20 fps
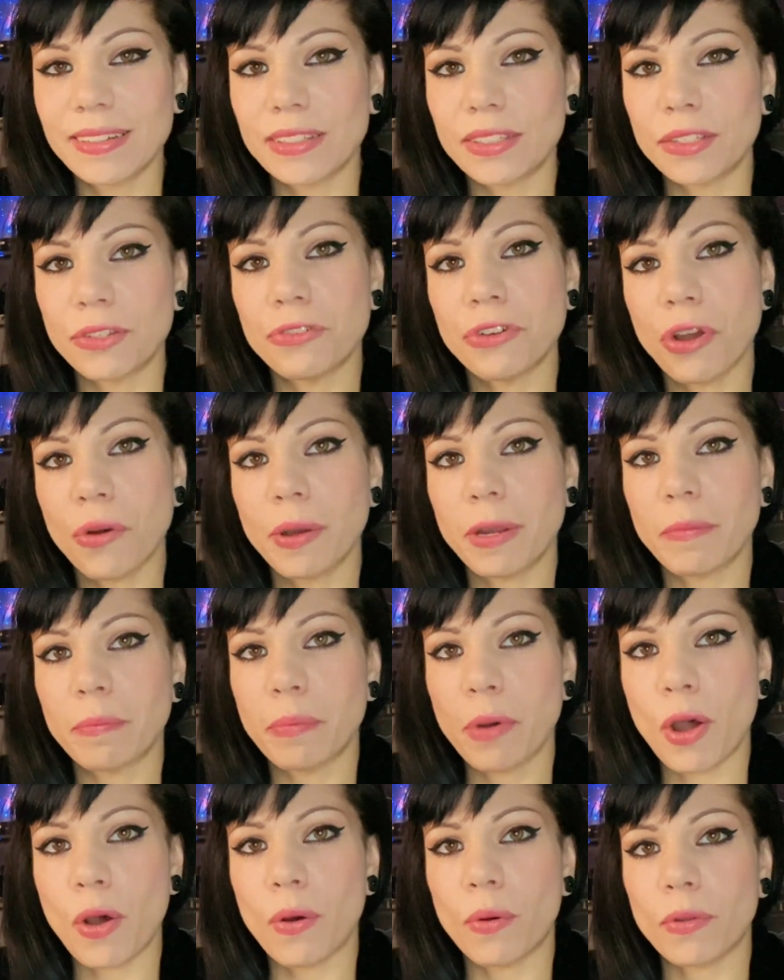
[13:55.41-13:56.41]
You know it
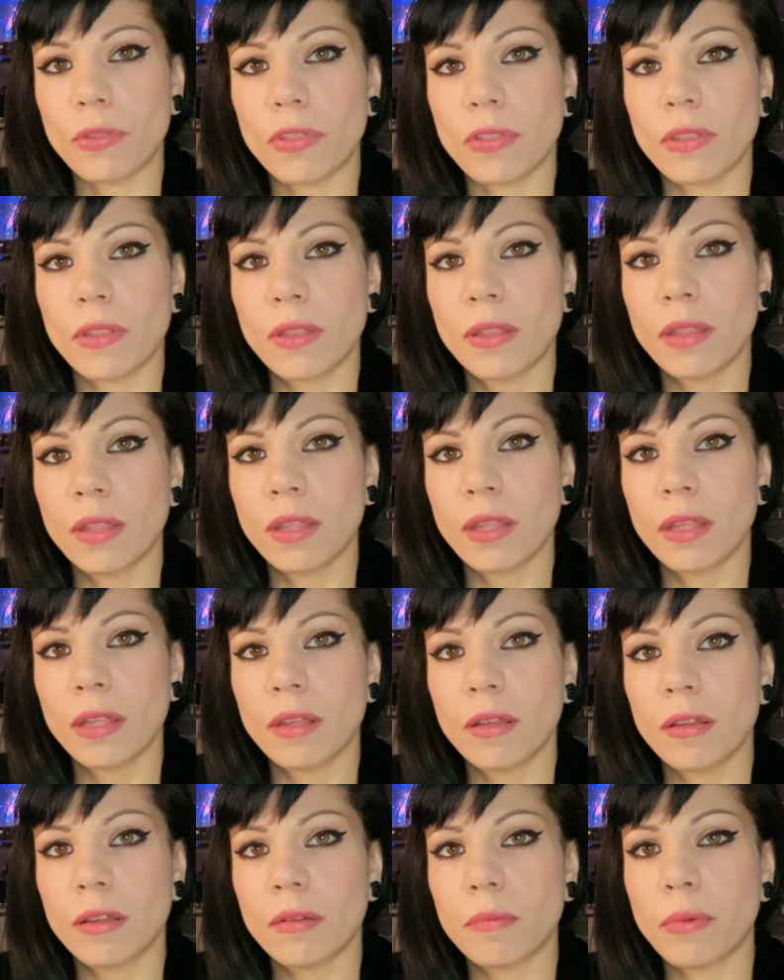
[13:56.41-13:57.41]
both
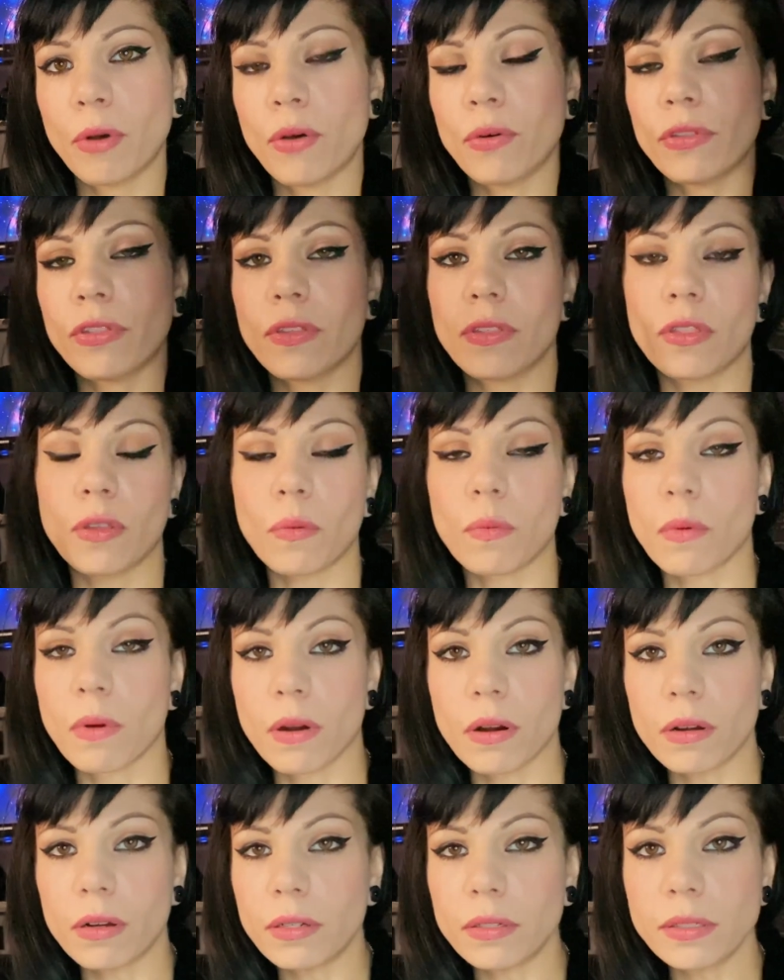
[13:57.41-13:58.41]
in the
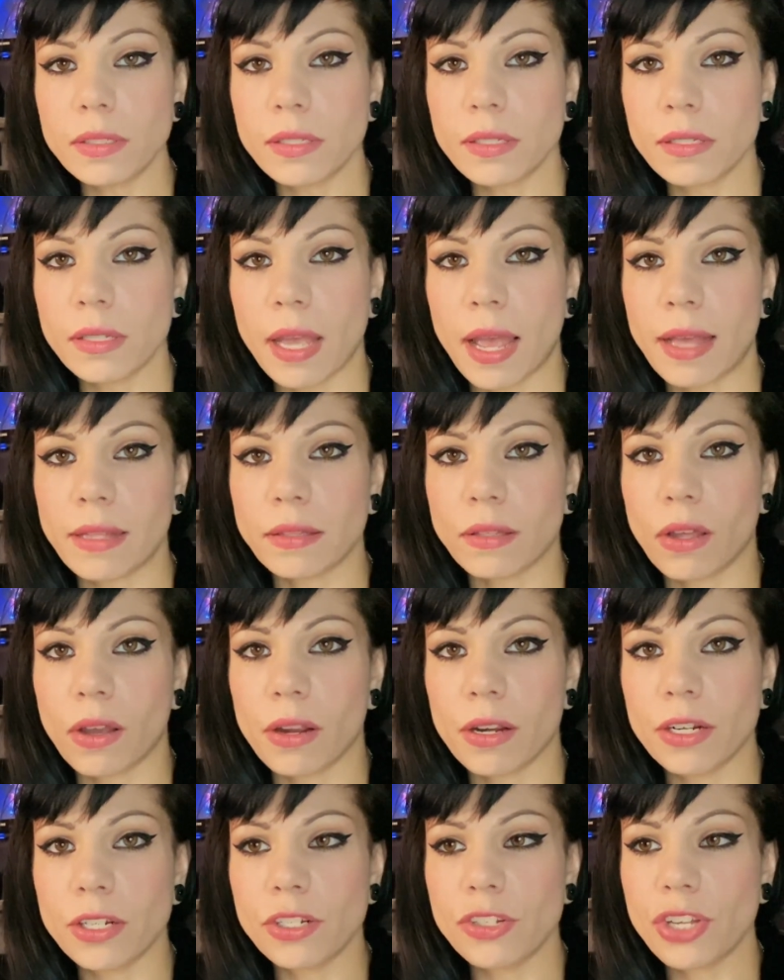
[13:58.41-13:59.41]
world at
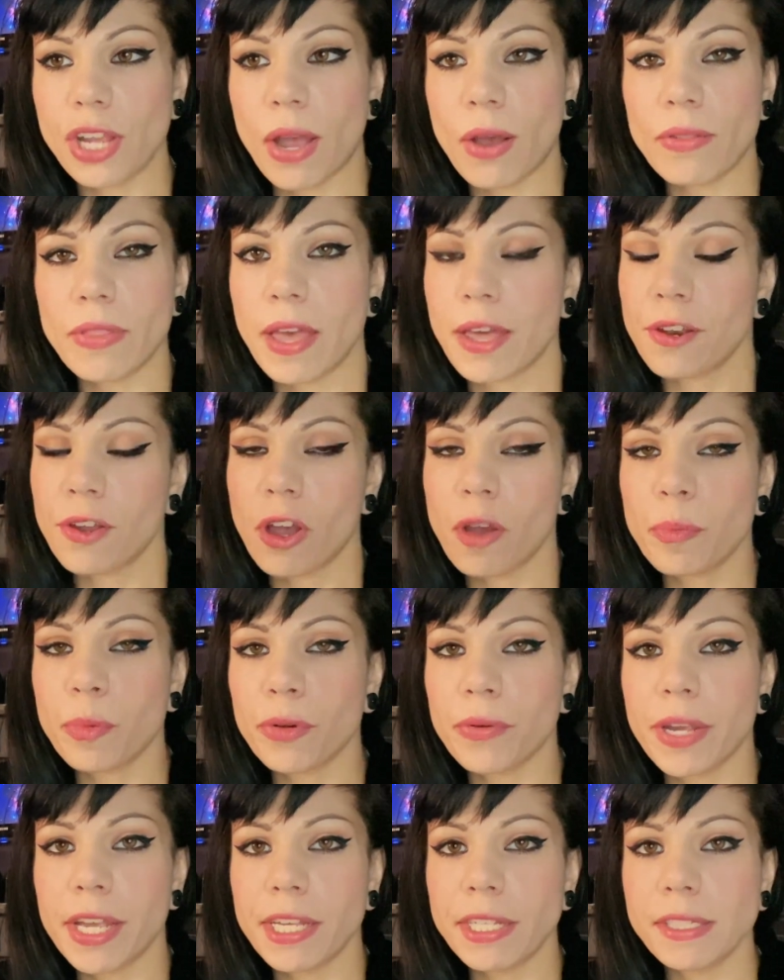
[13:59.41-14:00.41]
large, how that
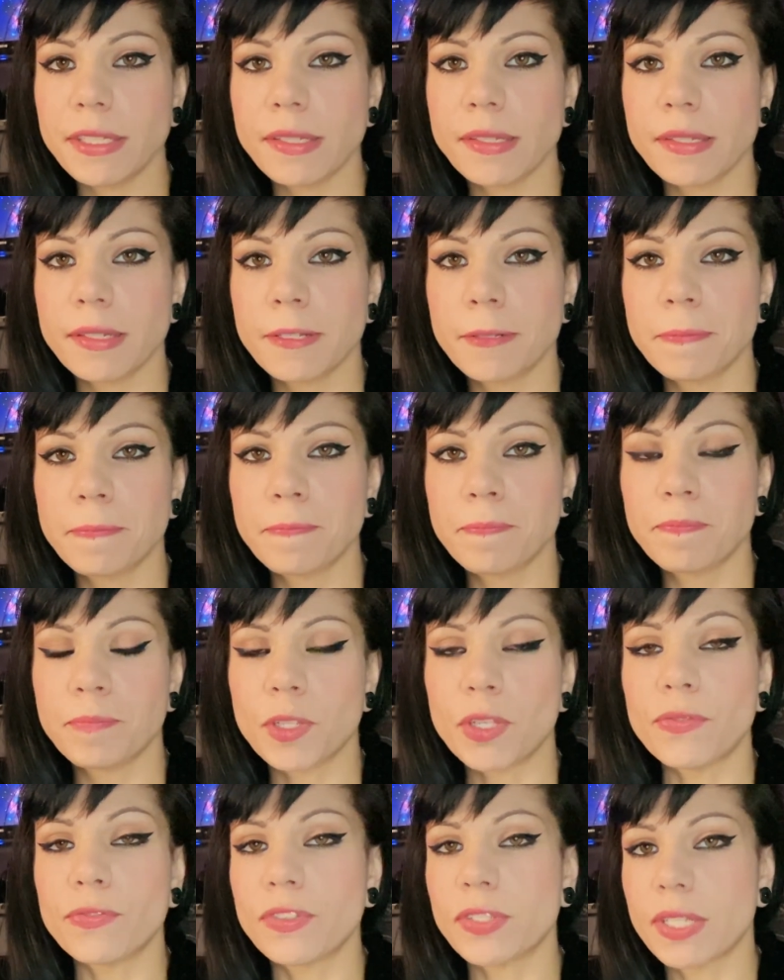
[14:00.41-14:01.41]
operates.
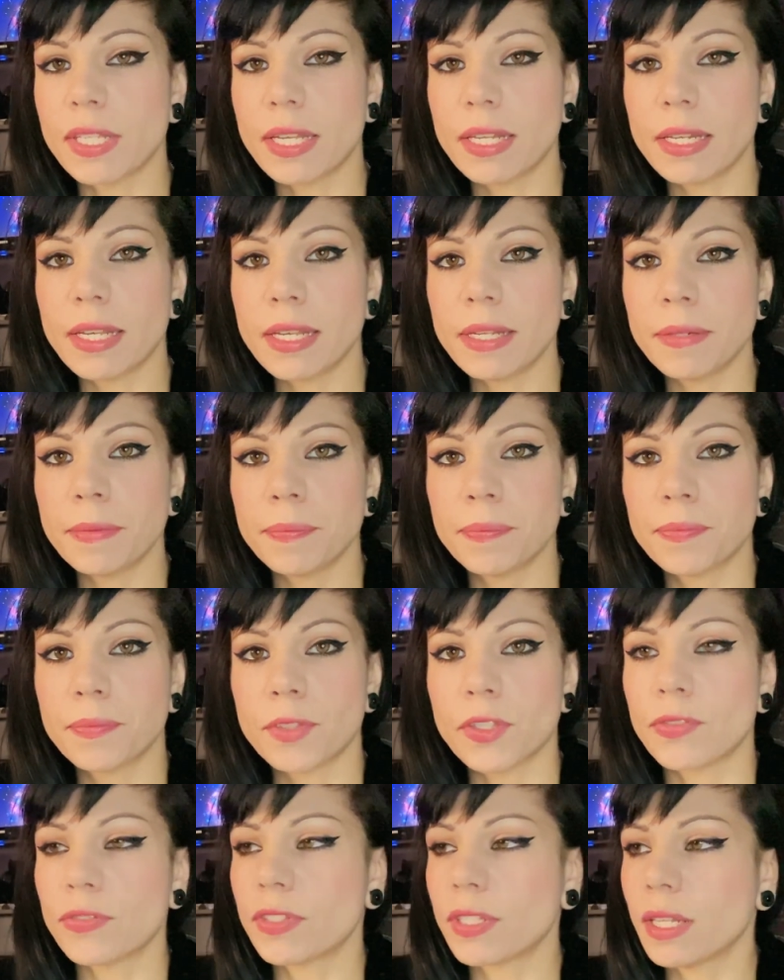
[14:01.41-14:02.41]
You've seen it.
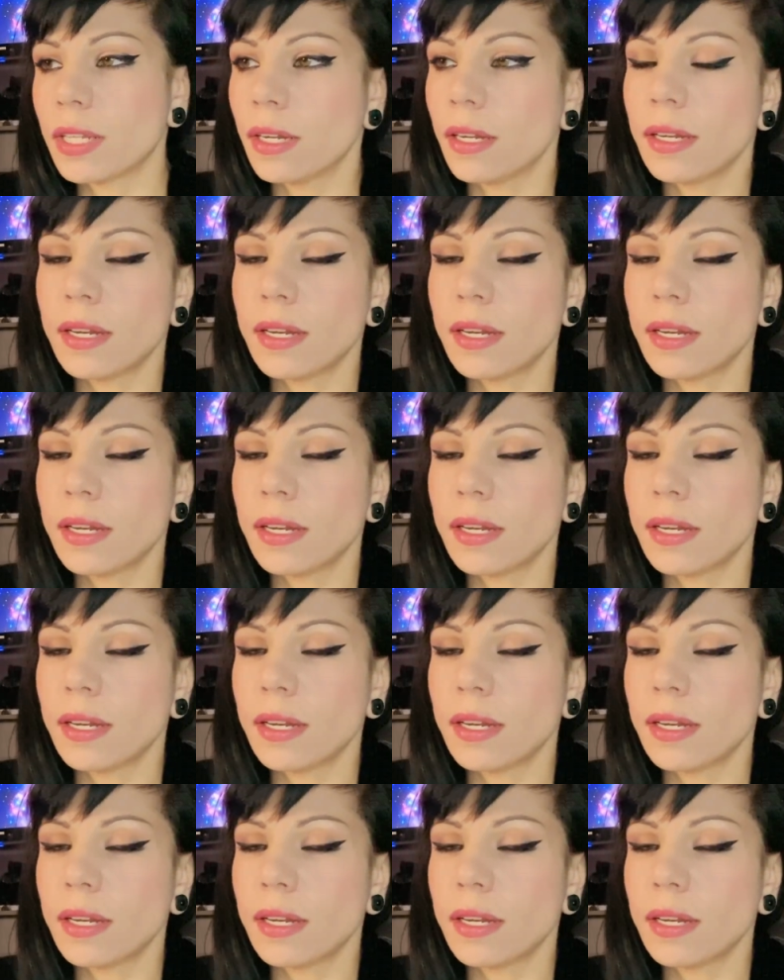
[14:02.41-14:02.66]
You've seen it in